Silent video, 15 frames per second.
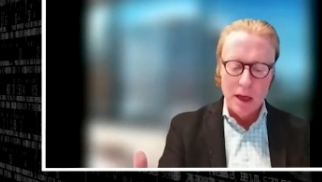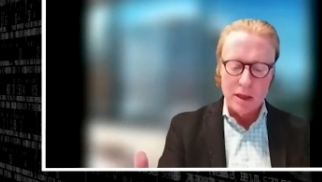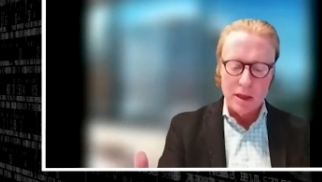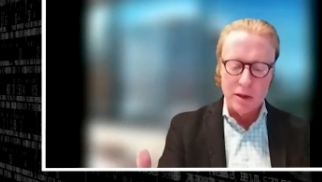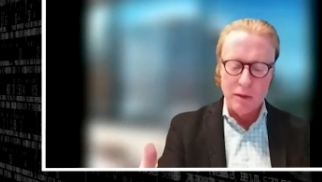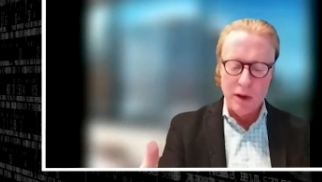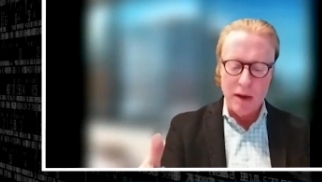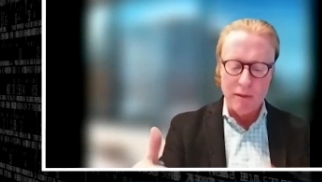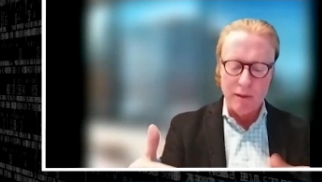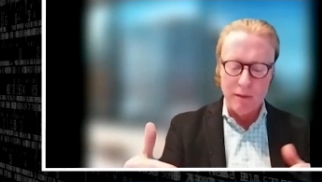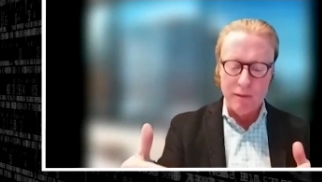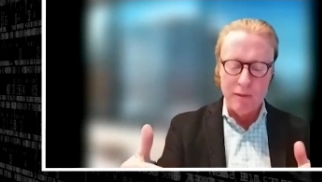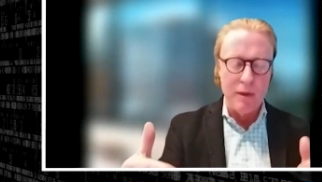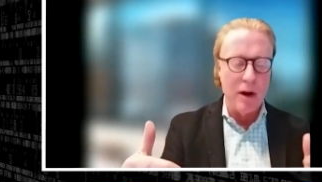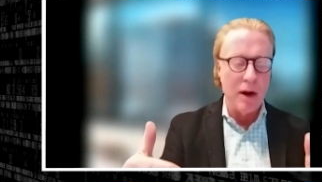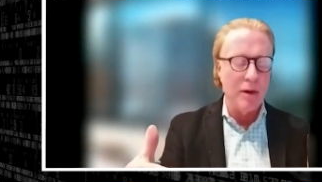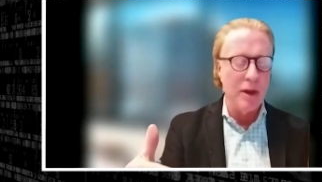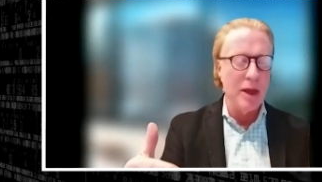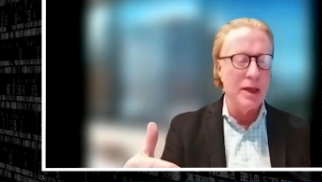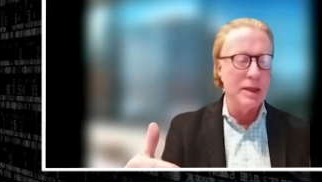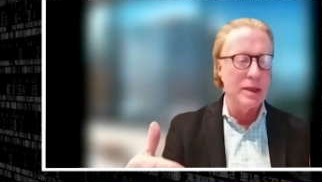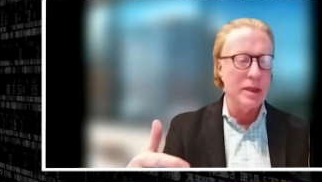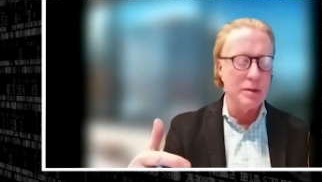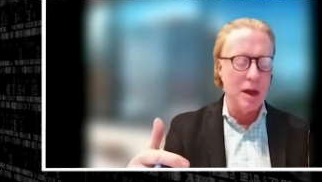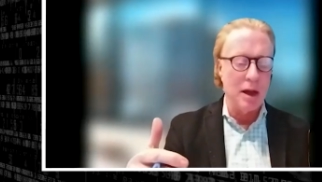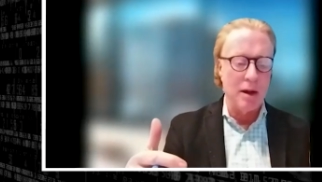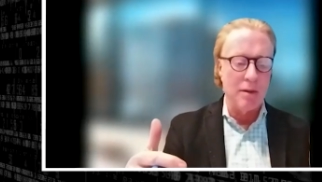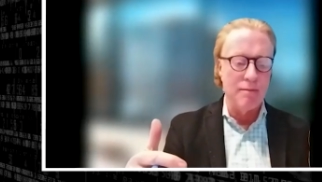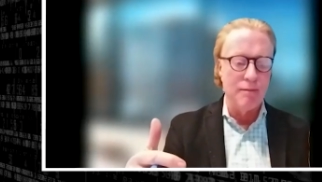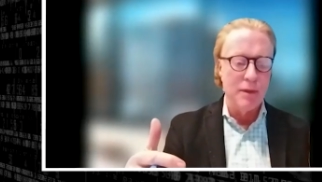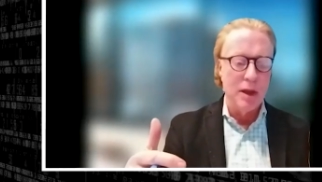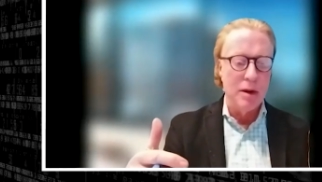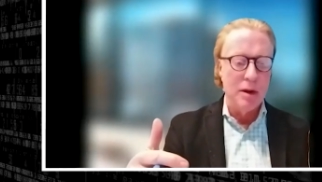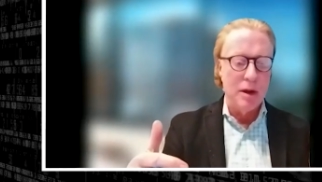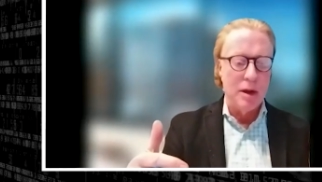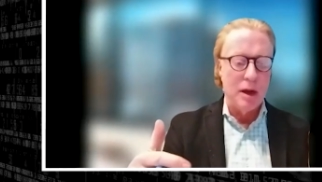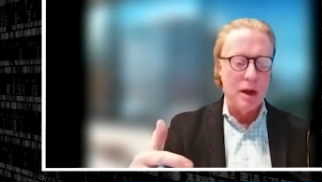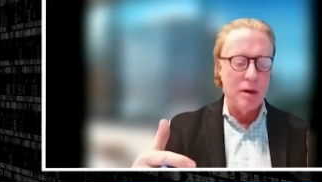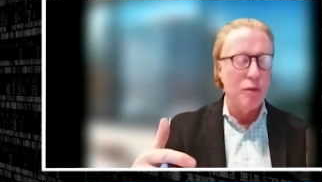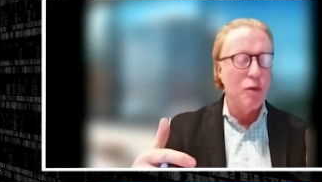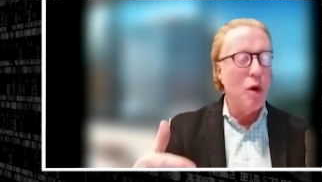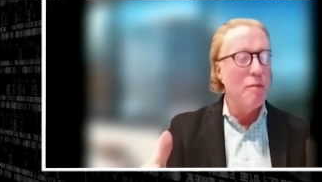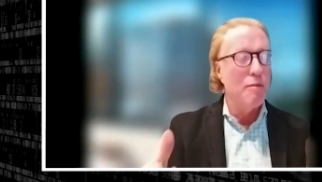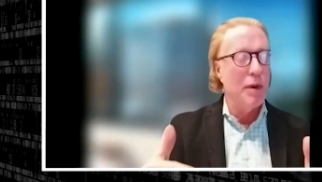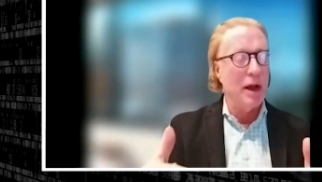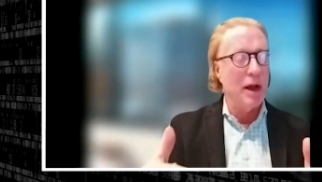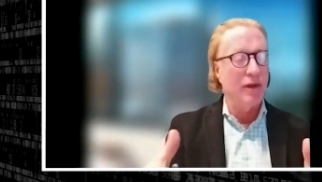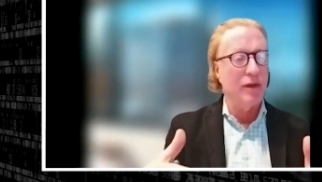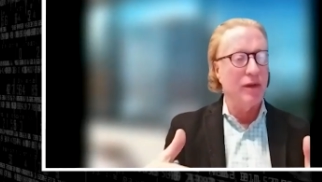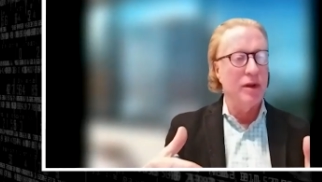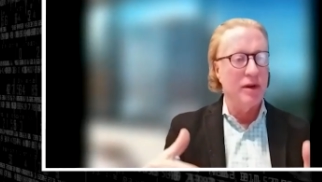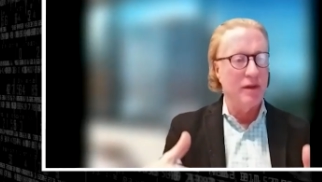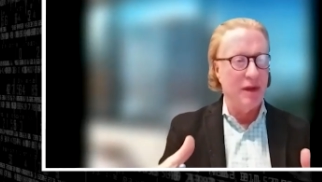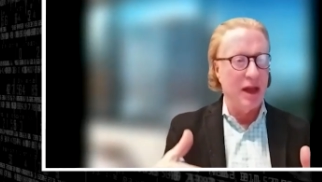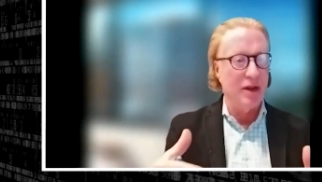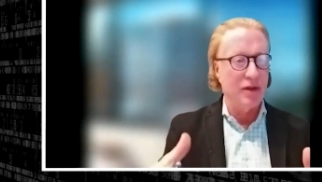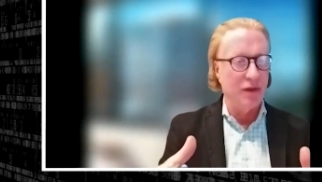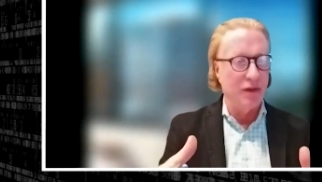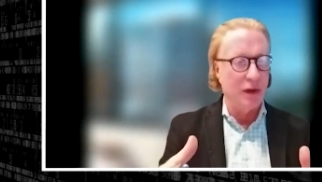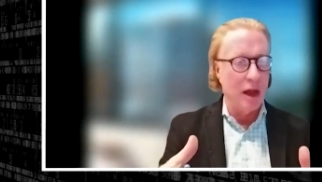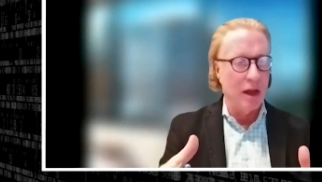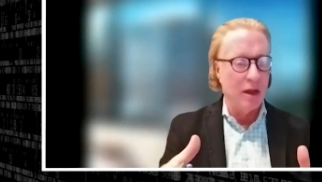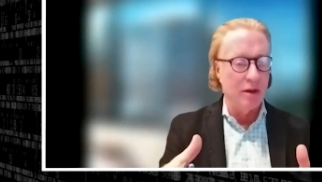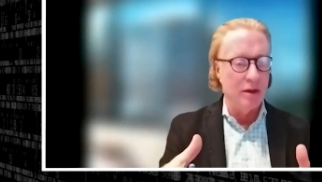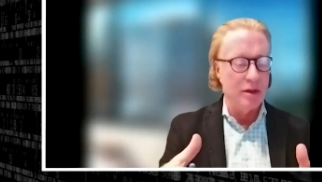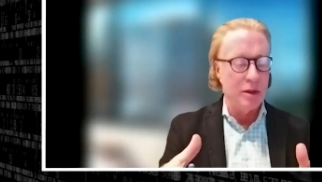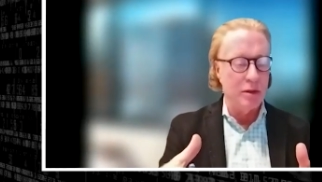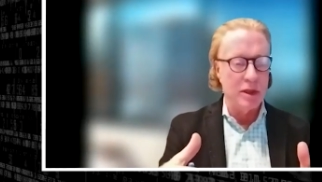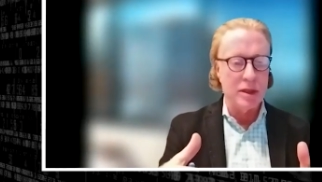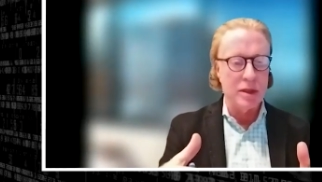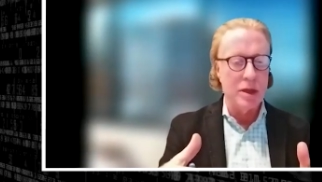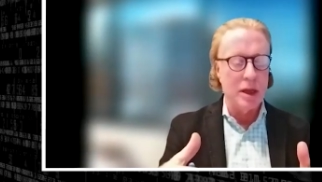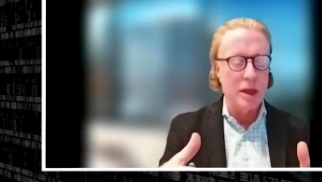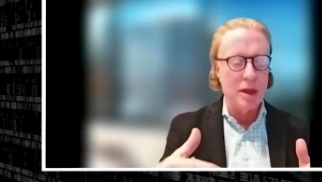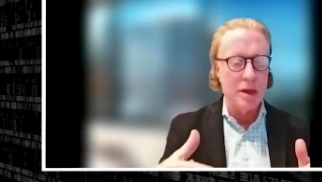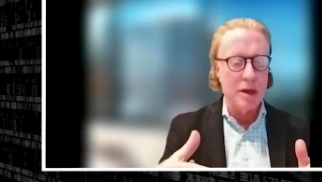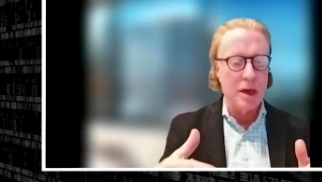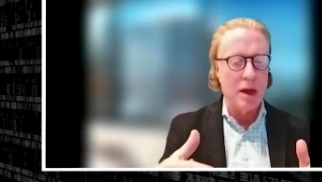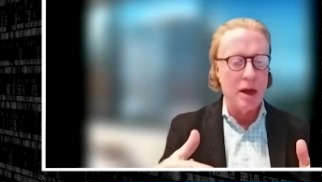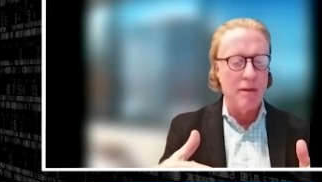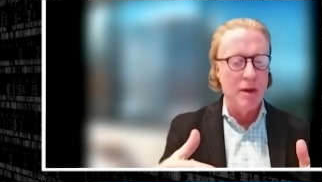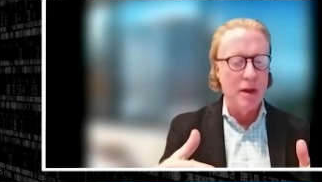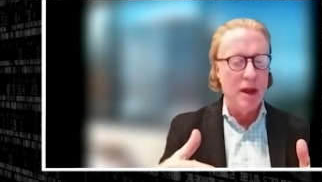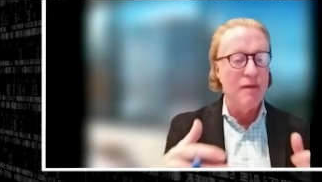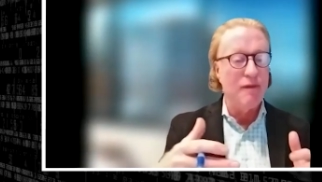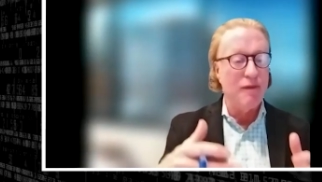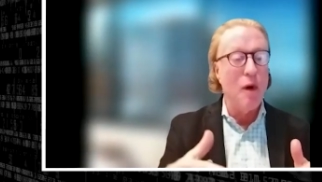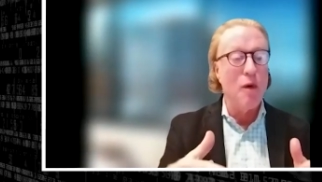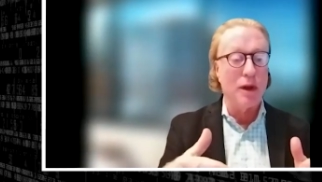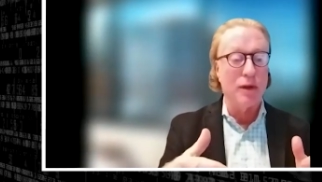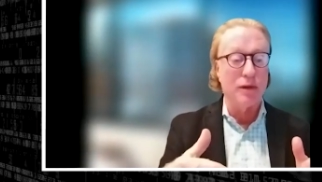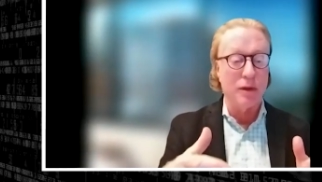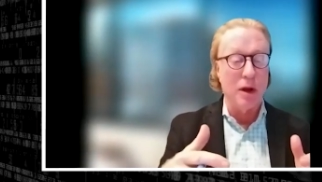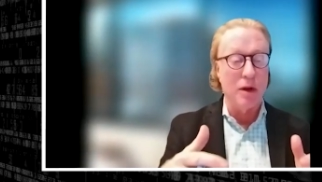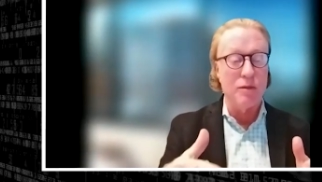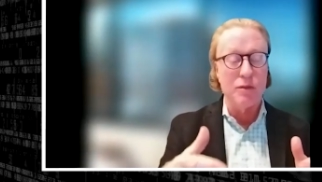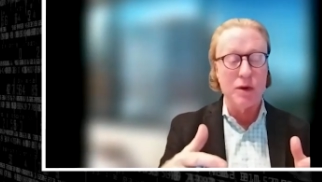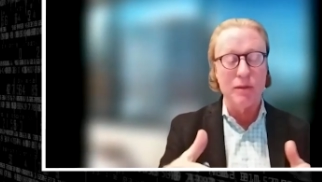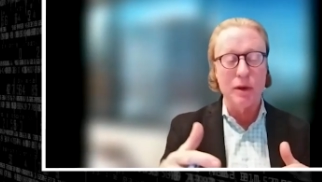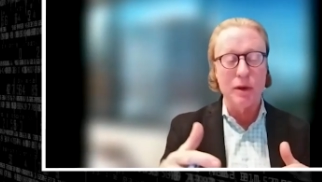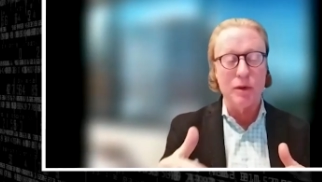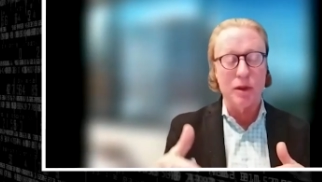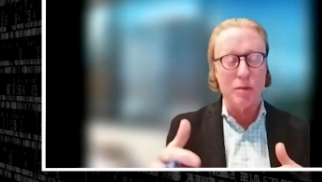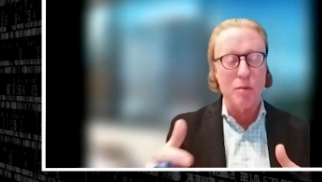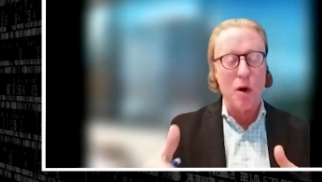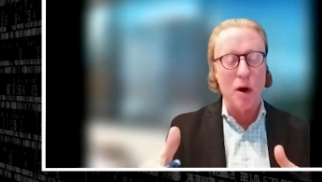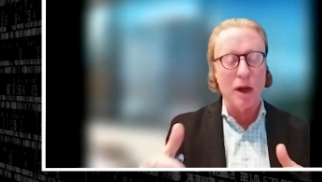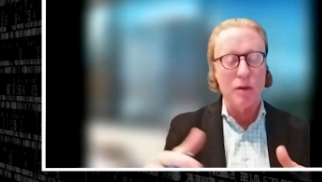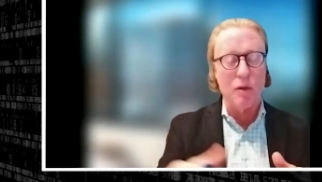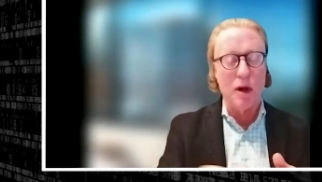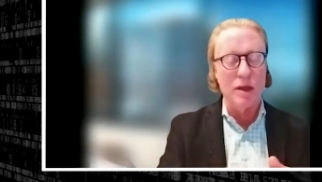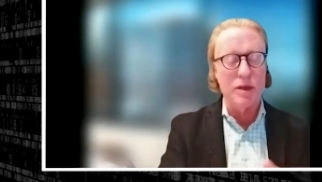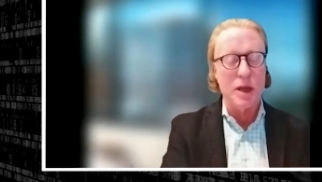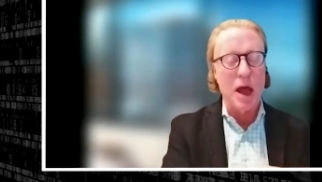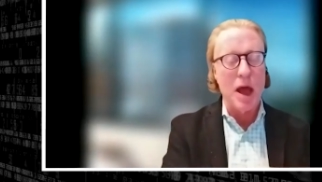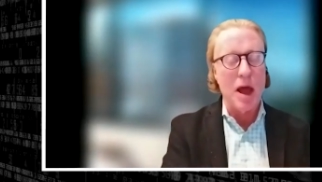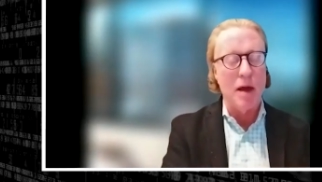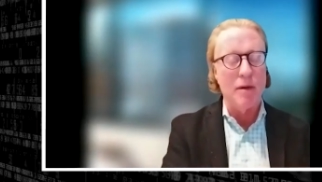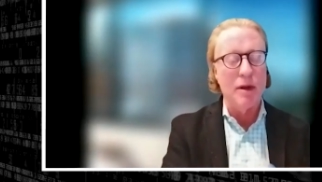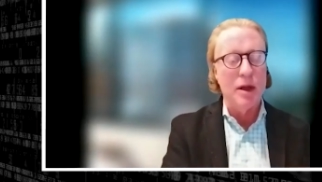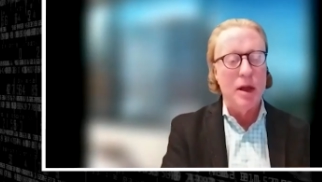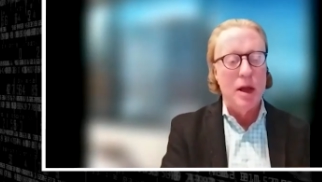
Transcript: So we have a very um, a robust innovation cycle. So it's in, uh, in focused on giving what the market wants to have.